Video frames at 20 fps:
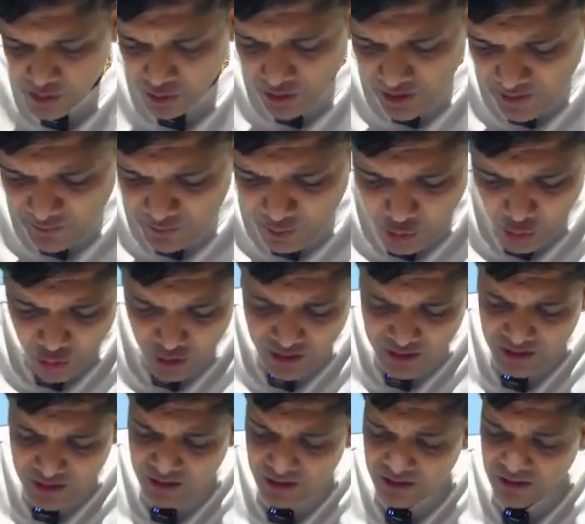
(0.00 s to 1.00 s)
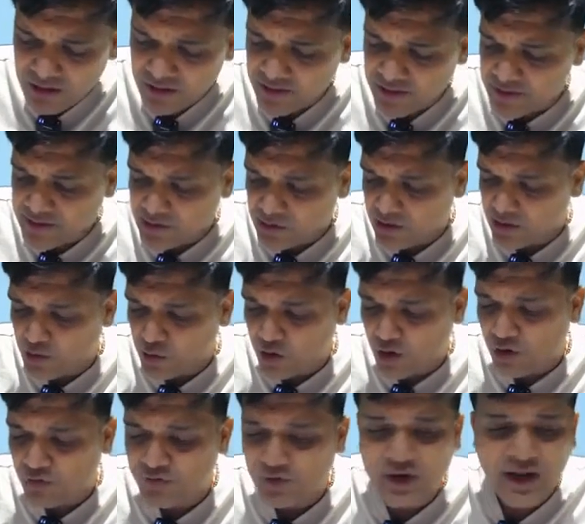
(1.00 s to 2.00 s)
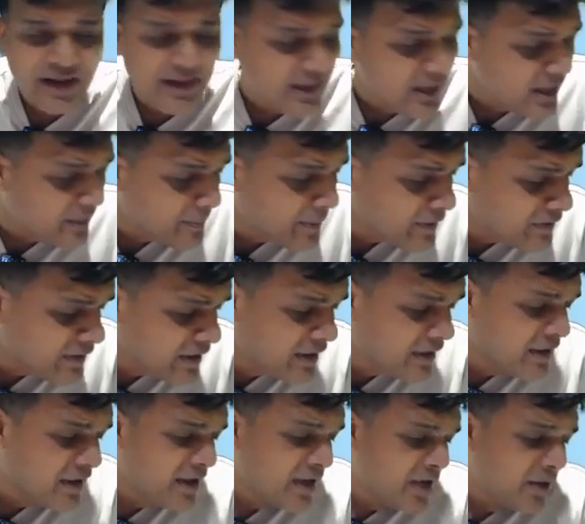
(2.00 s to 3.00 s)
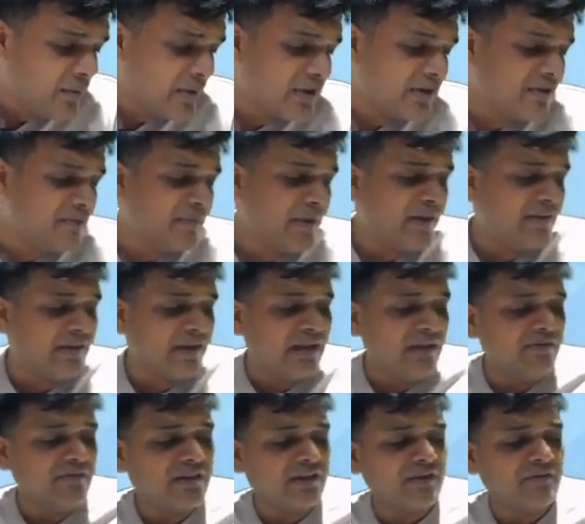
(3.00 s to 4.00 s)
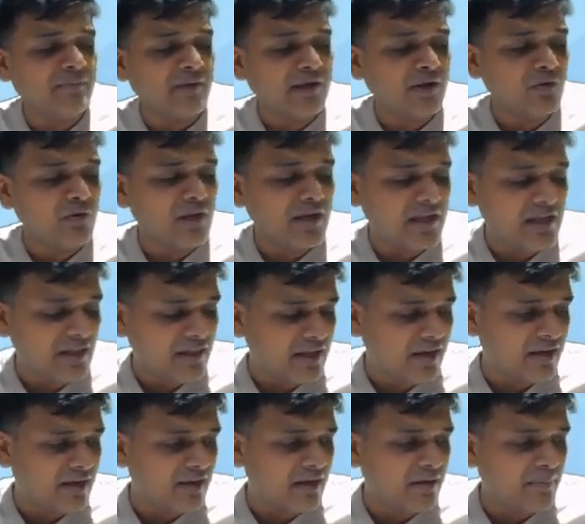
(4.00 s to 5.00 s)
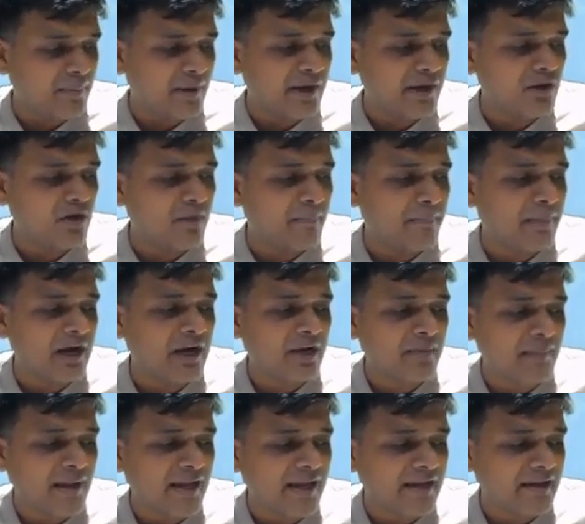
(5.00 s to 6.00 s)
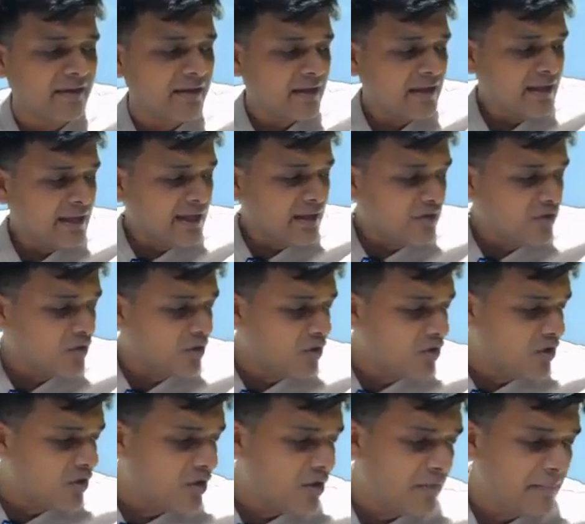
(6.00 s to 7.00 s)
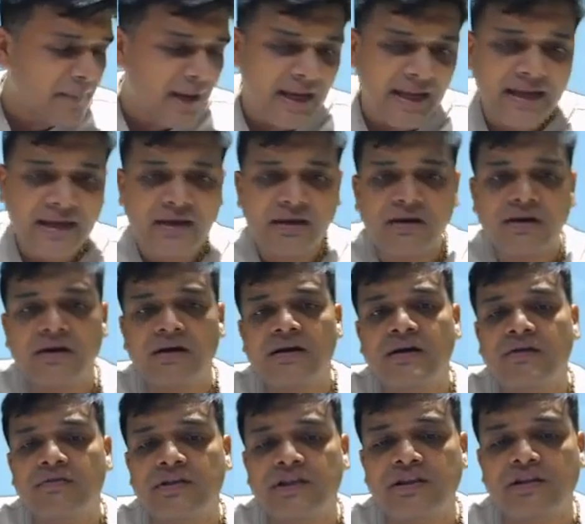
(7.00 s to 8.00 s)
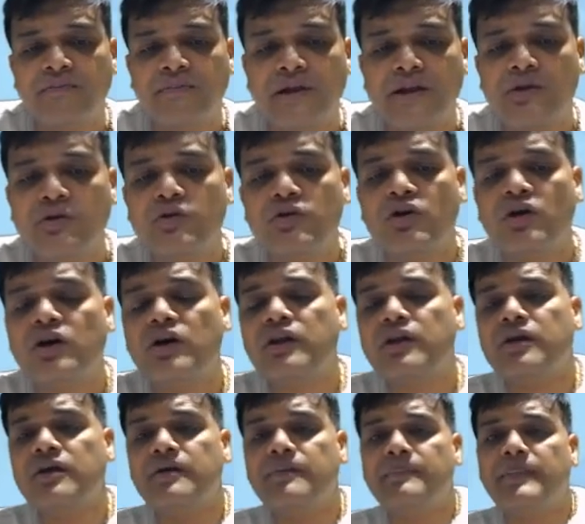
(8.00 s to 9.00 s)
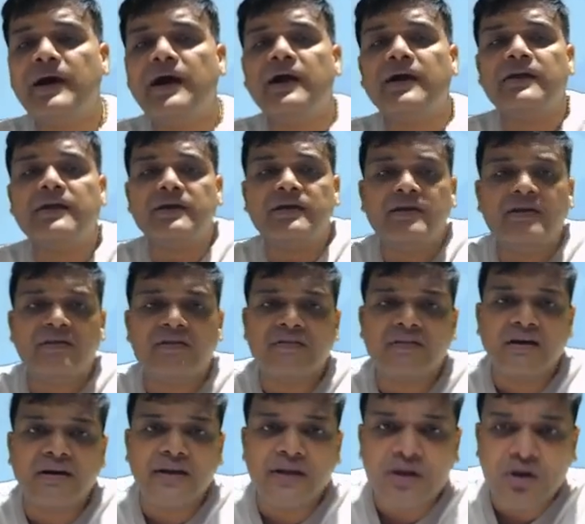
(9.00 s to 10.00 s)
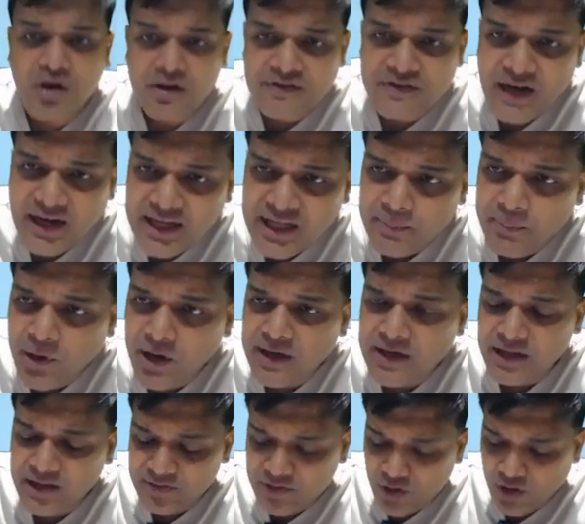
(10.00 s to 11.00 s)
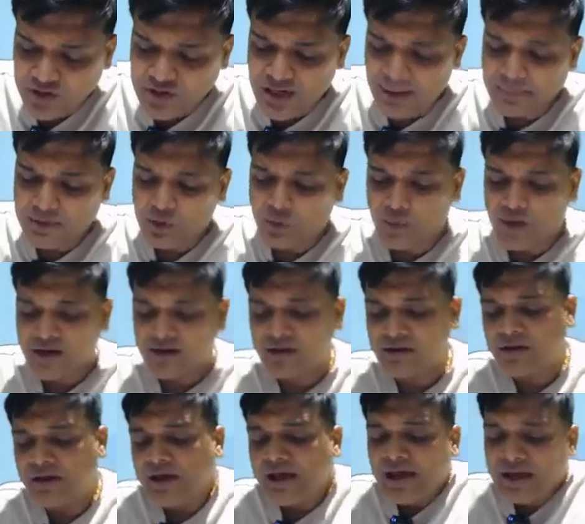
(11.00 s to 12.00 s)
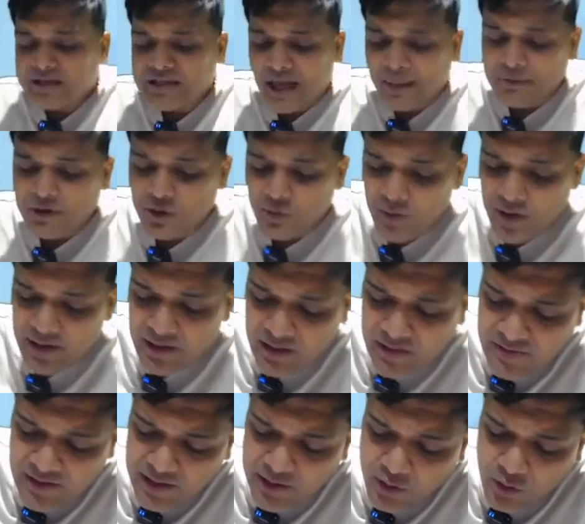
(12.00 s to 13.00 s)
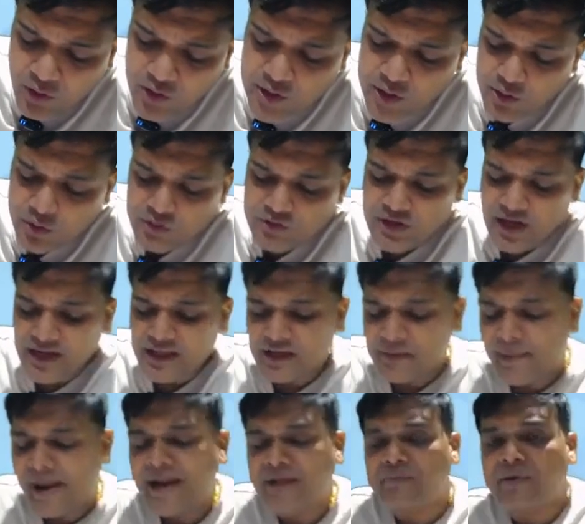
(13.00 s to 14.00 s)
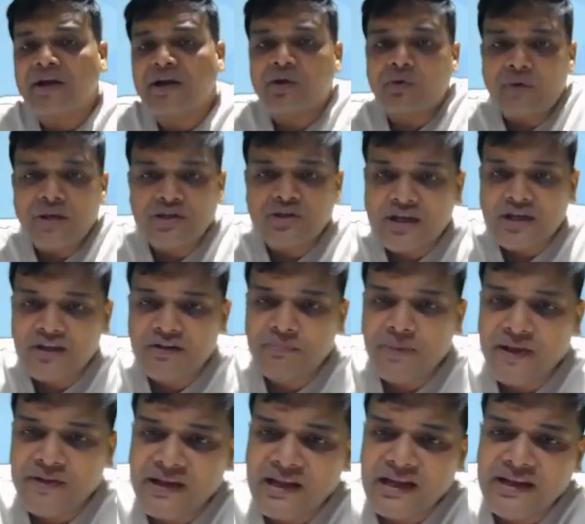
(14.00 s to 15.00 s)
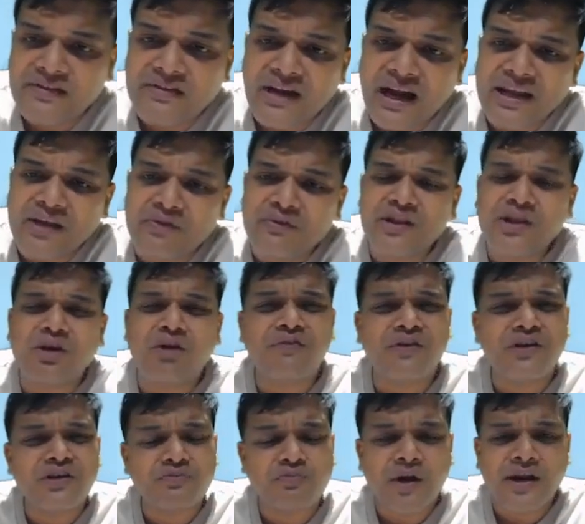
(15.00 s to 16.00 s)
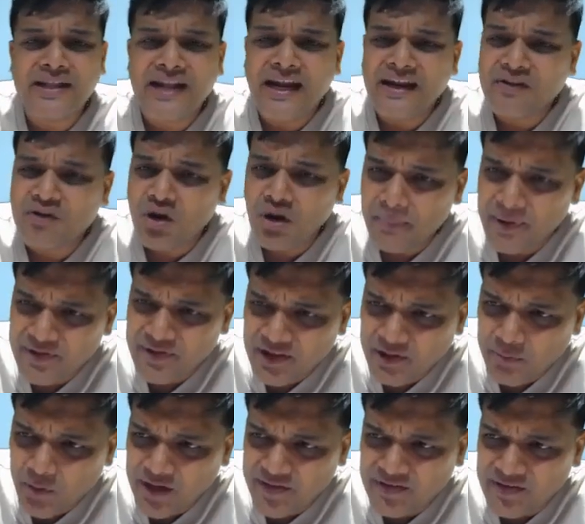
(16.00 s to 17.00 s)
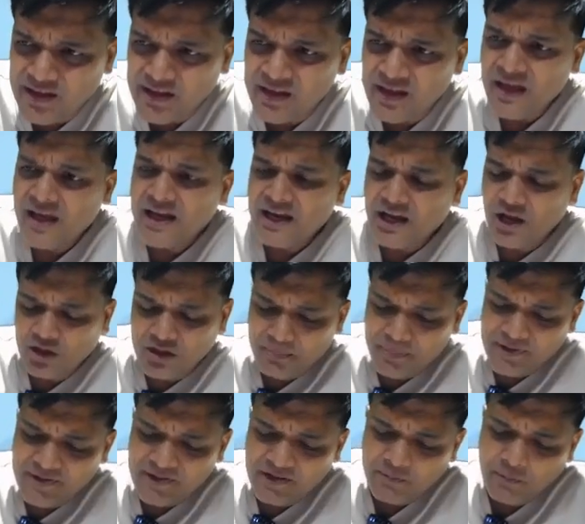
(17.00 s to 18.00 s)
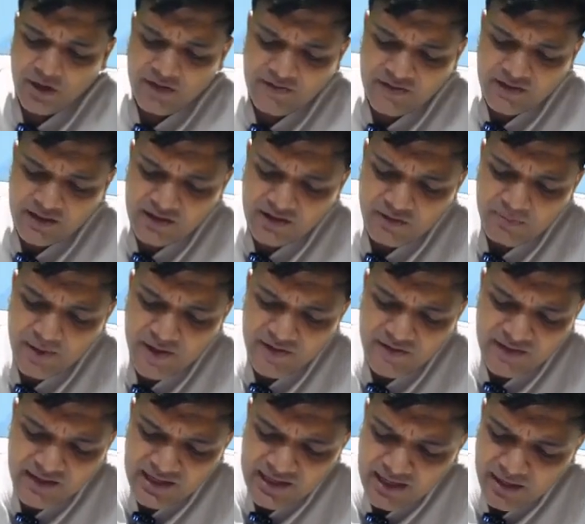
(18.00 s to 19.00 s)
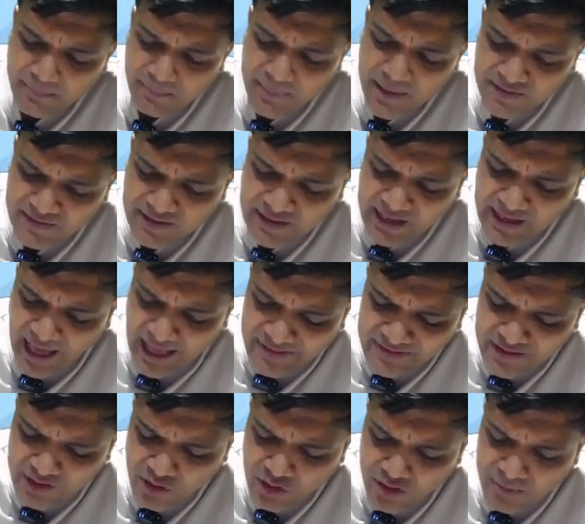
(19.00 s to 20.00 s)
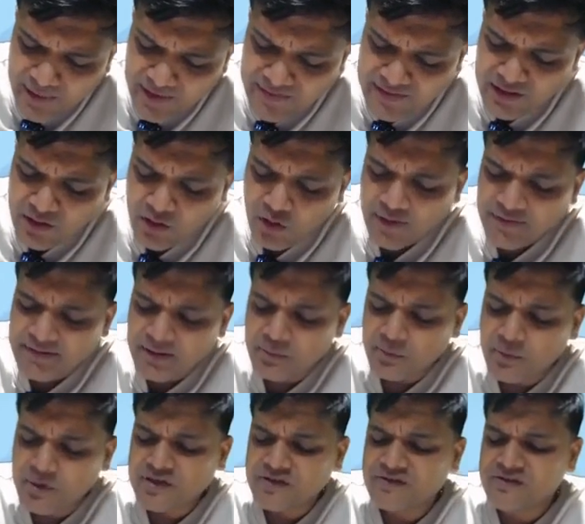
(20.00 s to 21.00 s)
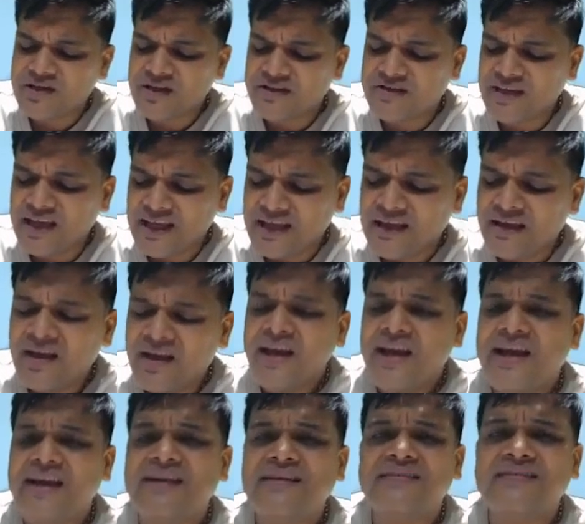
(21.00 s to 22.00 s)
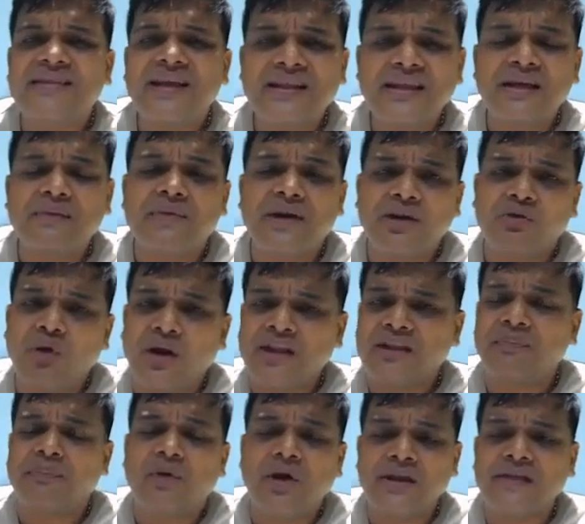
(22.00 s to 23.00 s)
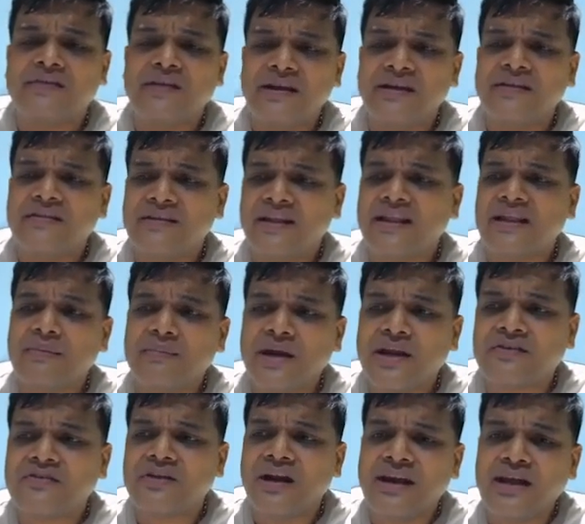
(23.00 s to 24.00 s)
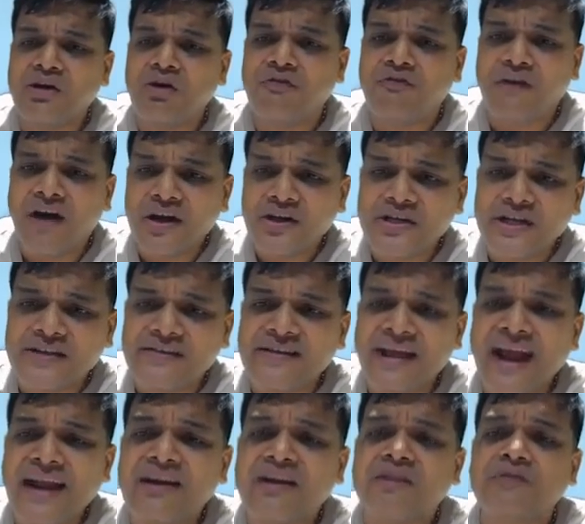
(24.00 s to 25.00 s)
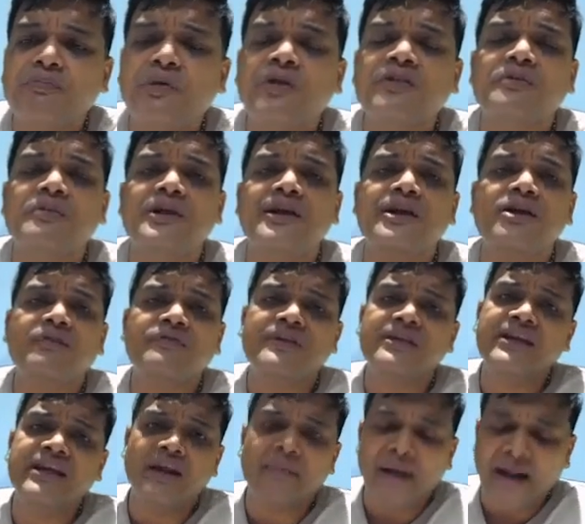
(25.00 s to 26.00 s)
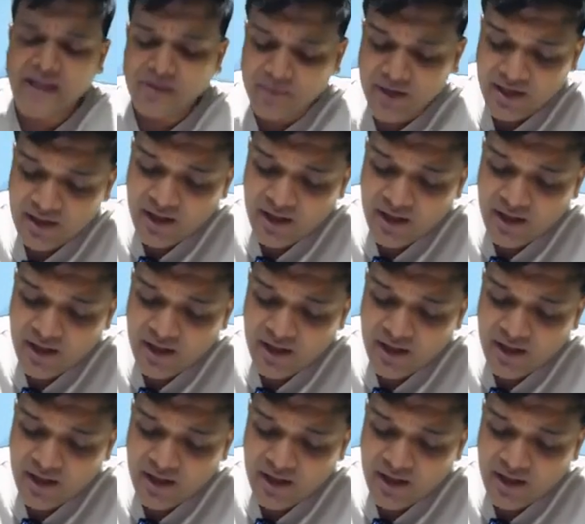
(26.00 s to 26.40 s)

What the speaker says: Okay, so don't look out for any other person which is basically with respect to any other particular part, Malik. So Malik, with respect to your part is your starting point is your chapter 1. Chapter 1 is introduction to strategic management, which is basically starting with your first point that is called business policy. Now the business policy is basically a basic answer or a basic concept which is just saying it is nothing but what is a policy? It is nothing but a study of functions and responsibility of senior management.